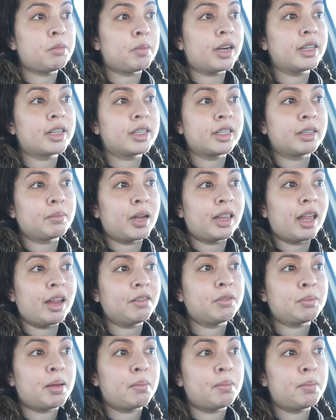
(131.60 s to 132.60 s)
nice
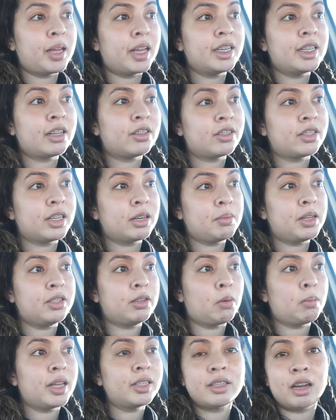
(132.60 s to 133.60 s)
because my line for my pigtails is gonna be so messed up, but
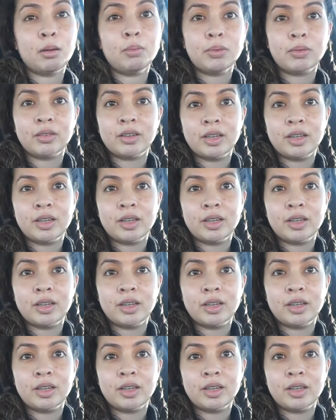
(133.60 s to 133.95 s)
honestly,